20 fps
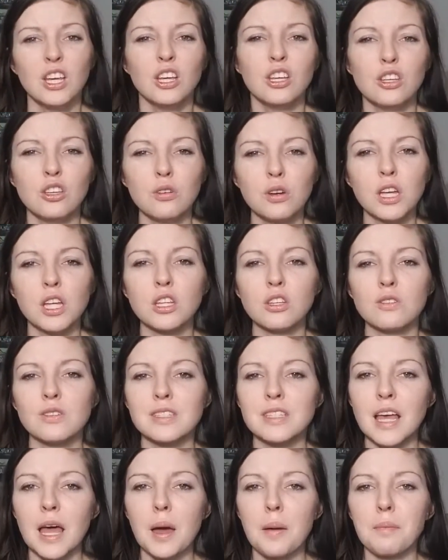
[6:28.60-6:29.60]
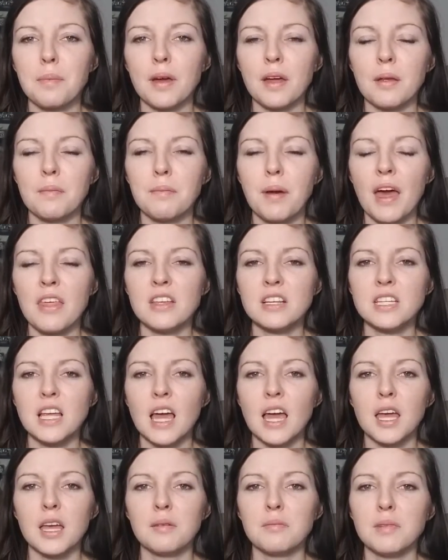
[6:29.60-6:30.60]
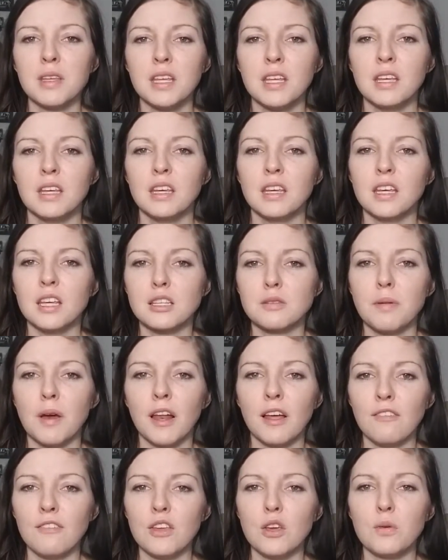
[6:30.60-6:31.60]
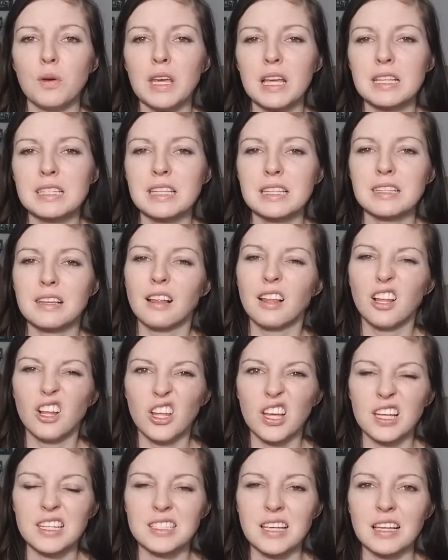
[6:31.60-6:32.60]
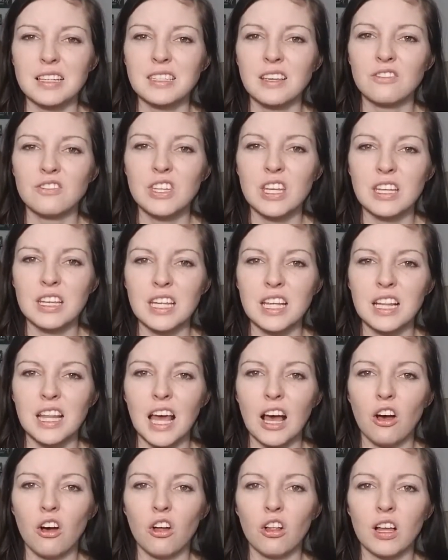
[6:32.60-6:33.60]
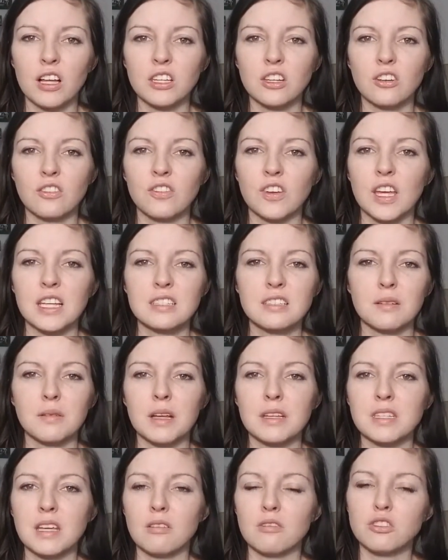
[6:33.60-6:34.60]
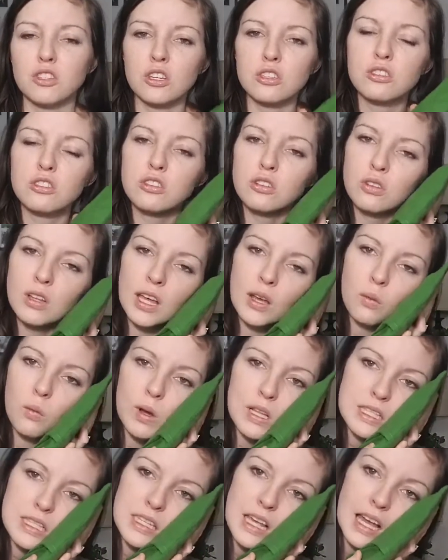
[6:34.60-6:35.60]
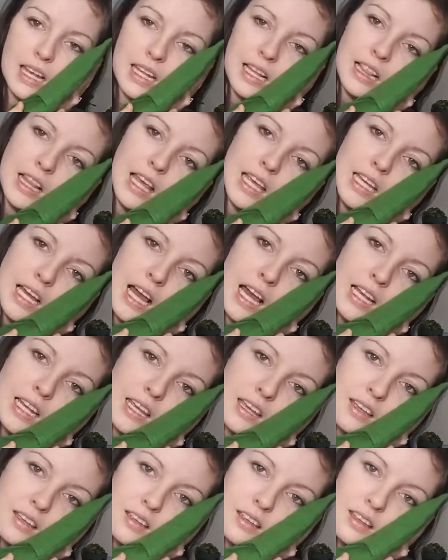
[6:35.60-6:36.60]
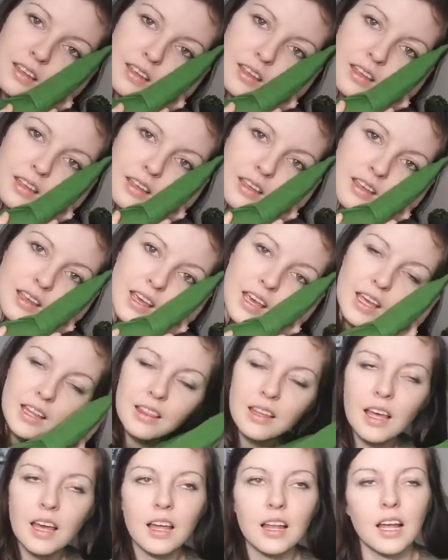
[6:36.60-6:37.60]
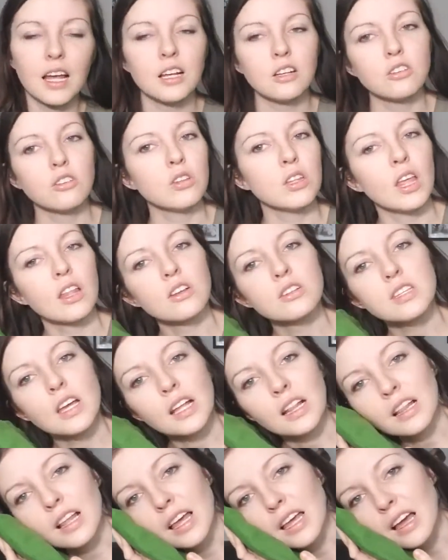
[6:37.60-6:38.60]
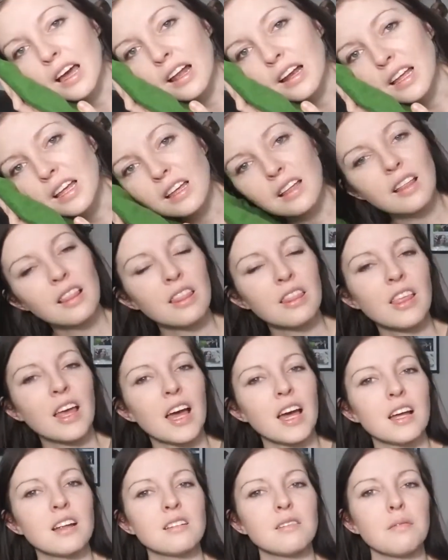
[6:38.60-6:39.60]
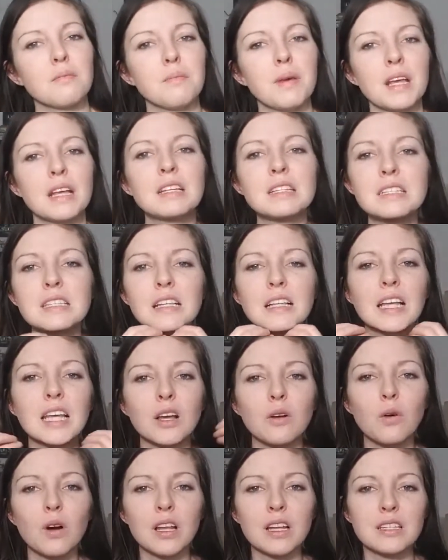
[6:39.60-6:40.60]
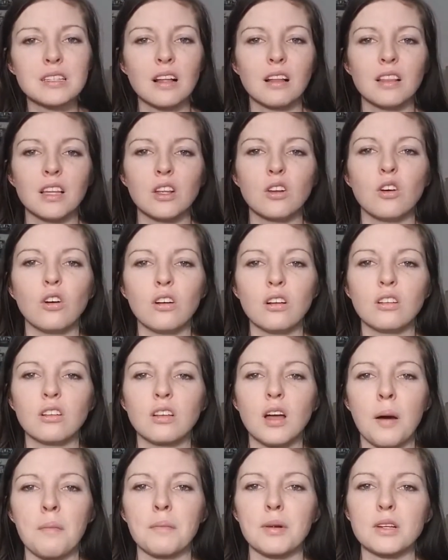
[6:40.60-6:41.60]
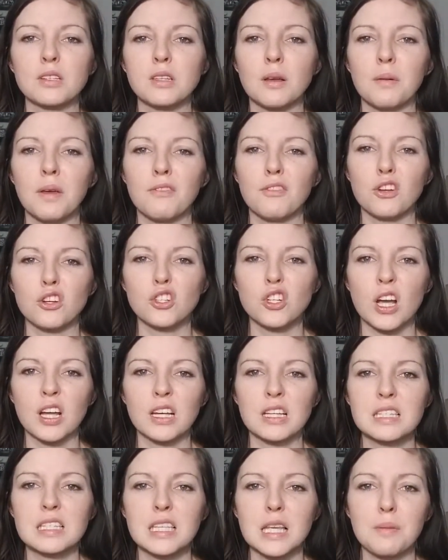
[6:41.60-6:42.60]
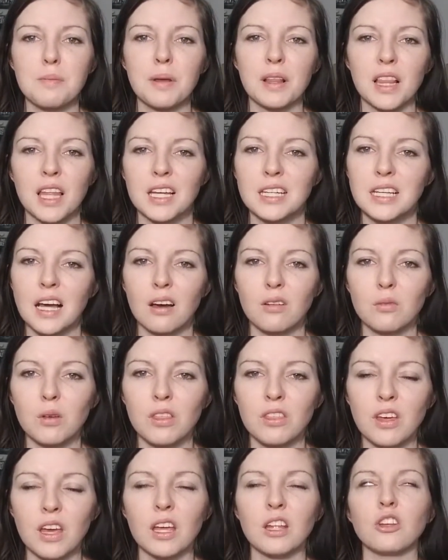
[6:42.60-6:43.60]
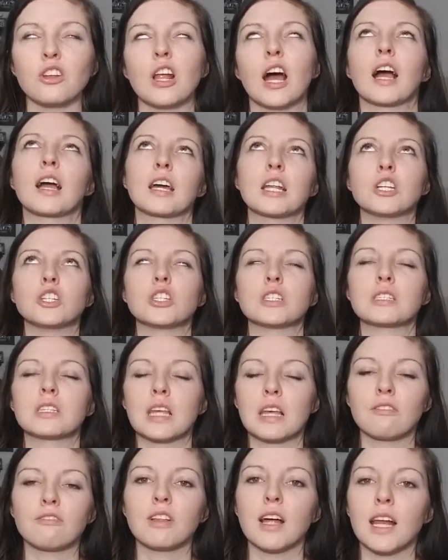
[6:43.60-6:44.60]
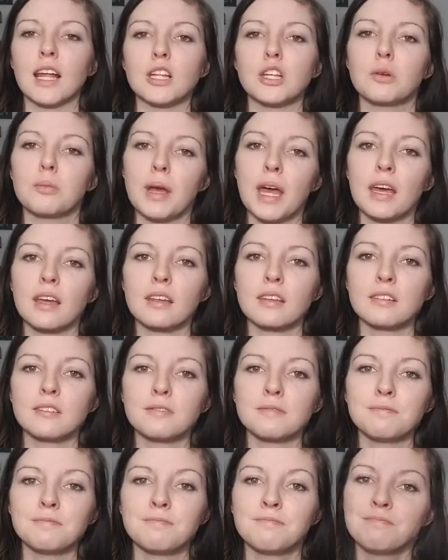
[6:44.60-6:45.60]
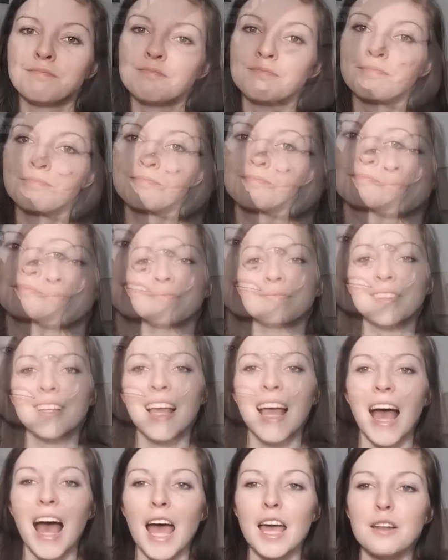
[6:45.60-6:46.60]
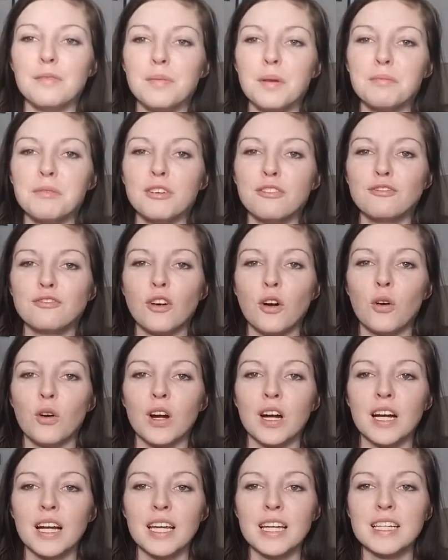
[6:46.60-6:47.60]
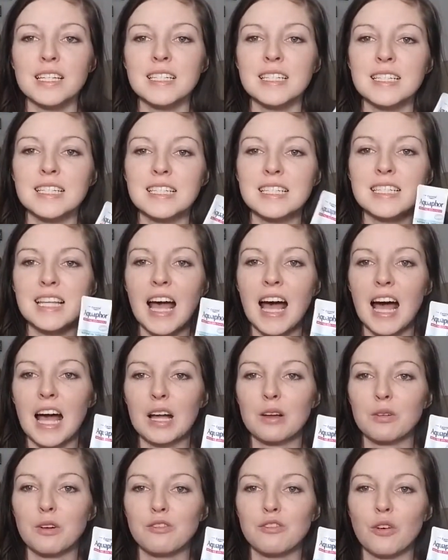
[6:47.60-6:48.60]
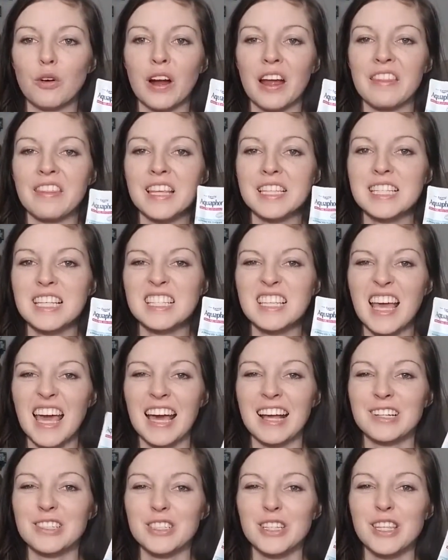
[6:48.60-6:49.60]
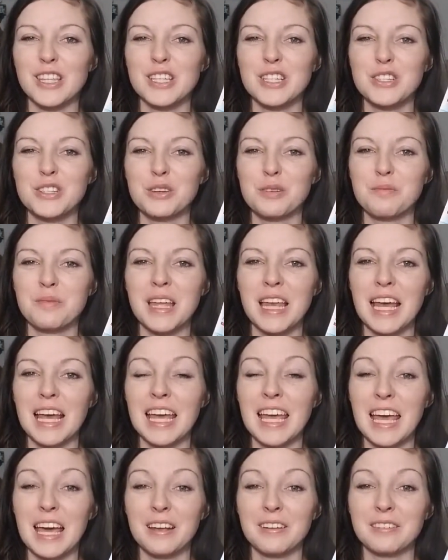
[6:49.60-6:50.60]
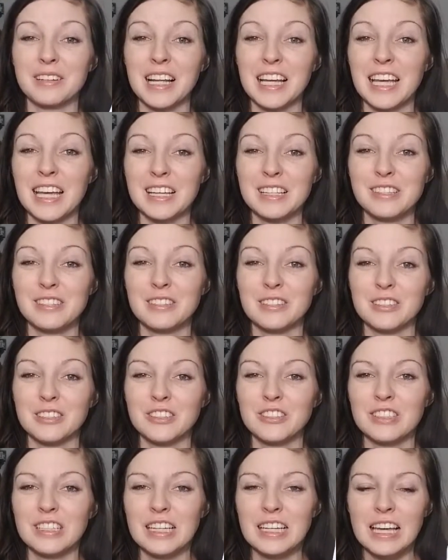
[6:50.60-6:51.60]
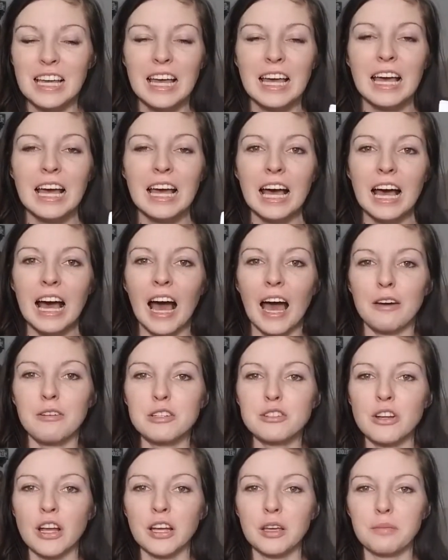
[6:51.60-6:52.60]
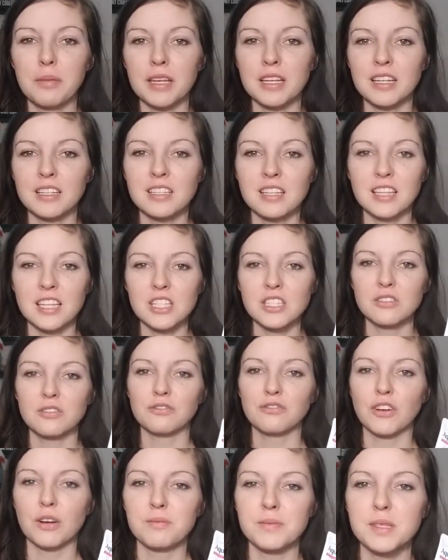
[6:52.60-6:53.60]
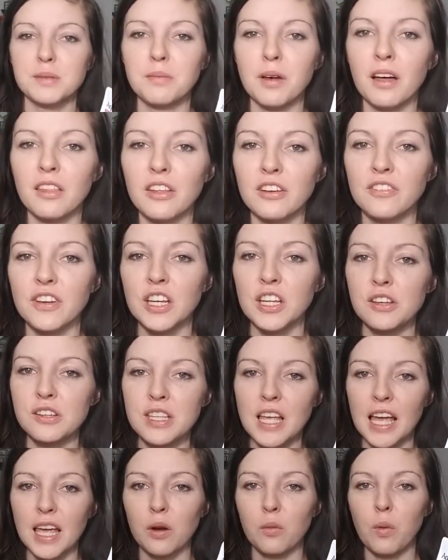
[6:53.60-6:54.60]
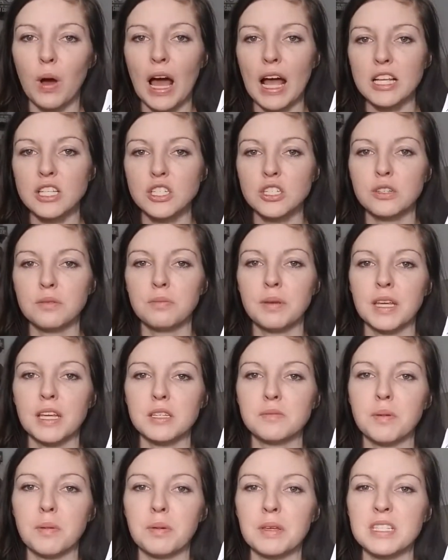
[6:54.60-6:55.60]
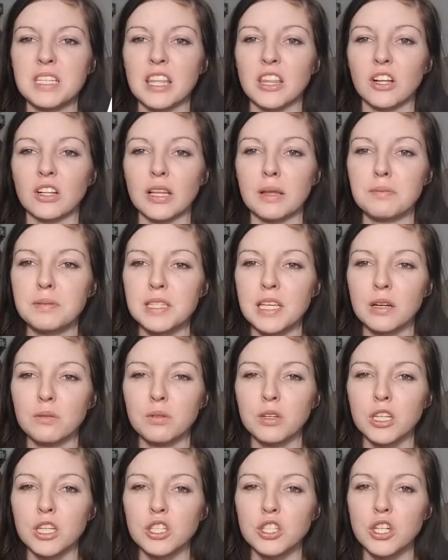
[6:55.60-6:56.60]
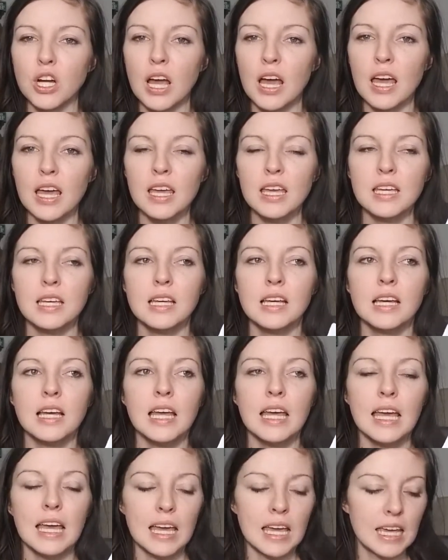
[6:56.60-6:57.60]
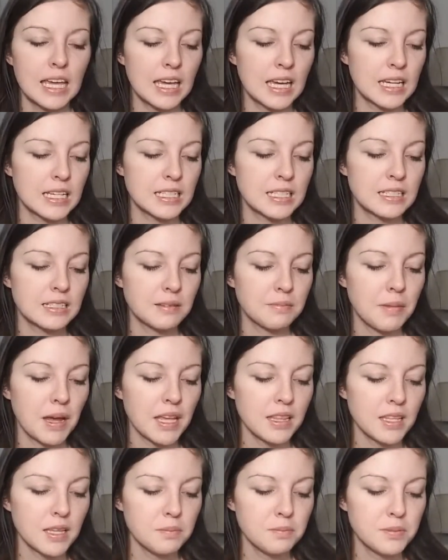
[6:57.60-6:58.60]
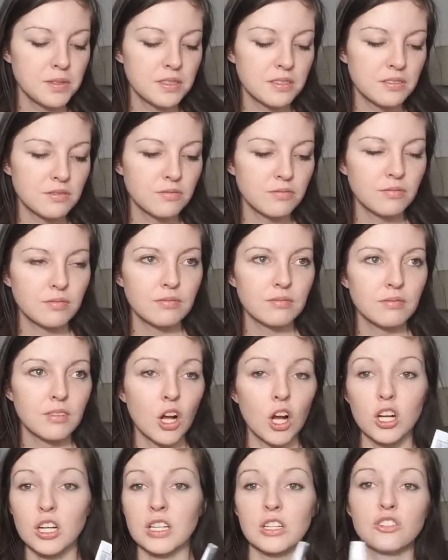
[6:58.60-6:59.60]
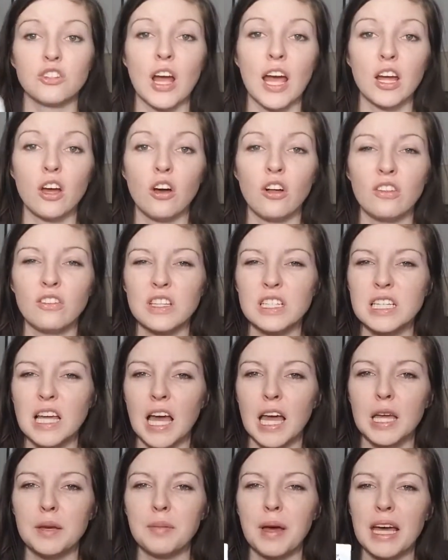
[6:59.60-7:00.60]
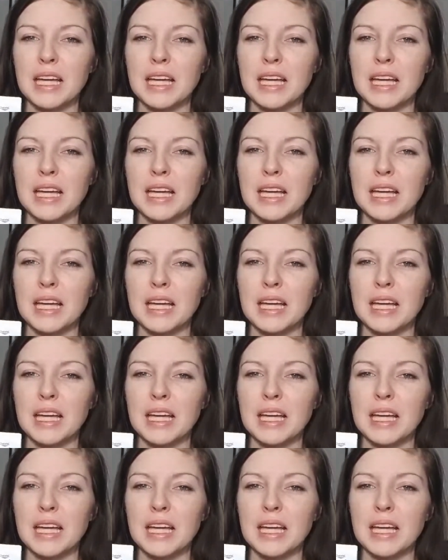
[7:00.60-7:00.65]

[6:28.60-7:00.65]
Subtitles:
You can use that, but by the time it's been a few weeks, it's a little excessive to need that all on your face. Sometimes I would just do like one side and lay on it, and then I'd do the other side and lay on it. That big sling one is a little cumbersome if you're trying to sleep and lay down with it and you're not going to just lay flat on your back. Item number 4 is Aquaphor, and this is actually the tube that I had when I had surgery. I was recommended to this from some other videos I had watched because people say their lips get really dry. And my lips are dry all the time.